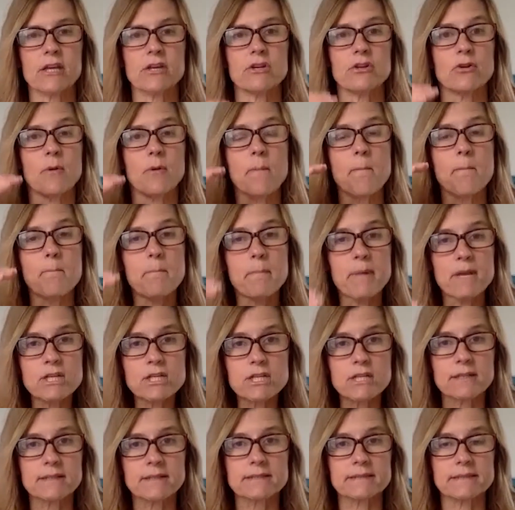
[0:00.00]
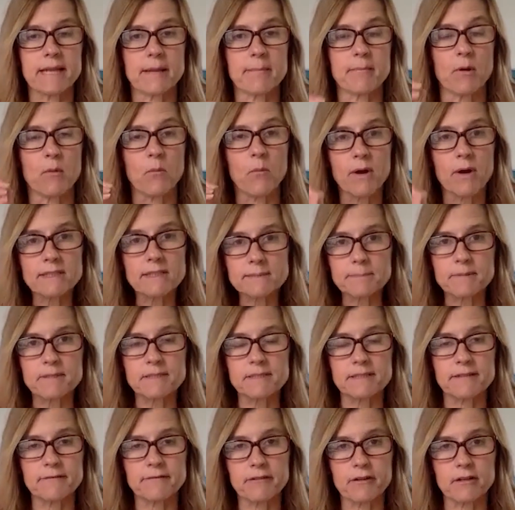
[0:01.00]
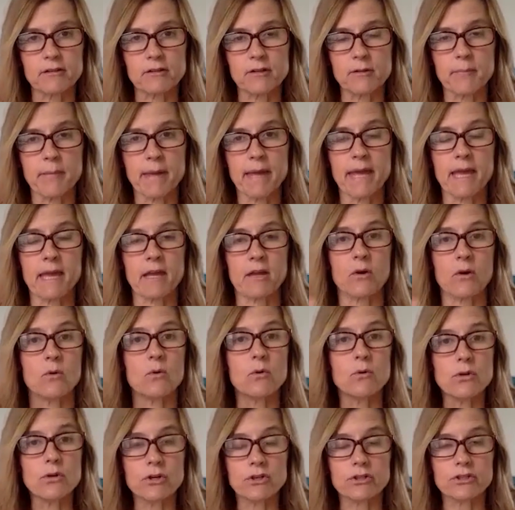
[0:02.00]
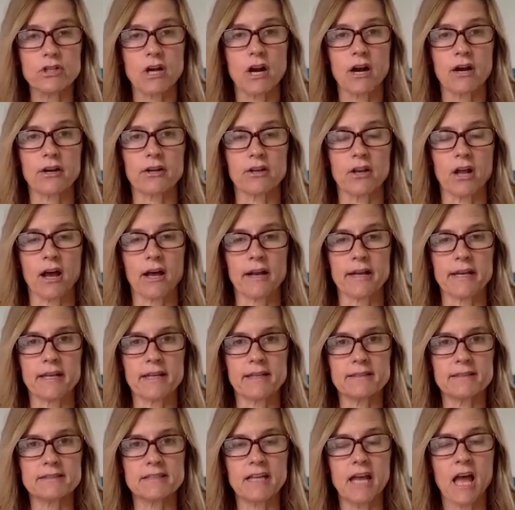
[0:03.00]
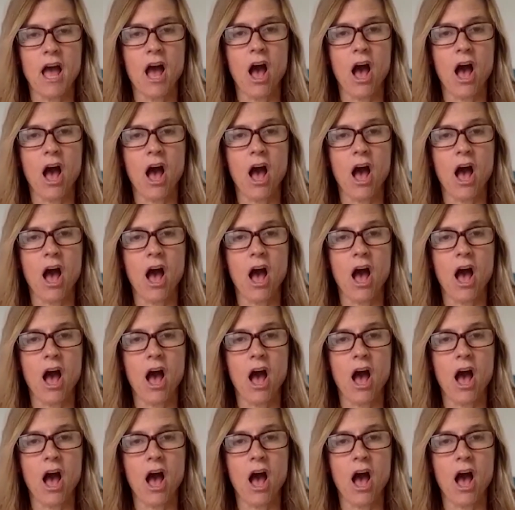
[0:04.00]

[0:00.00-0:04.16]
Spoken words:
your mission statement, what specifically make, who your target audience,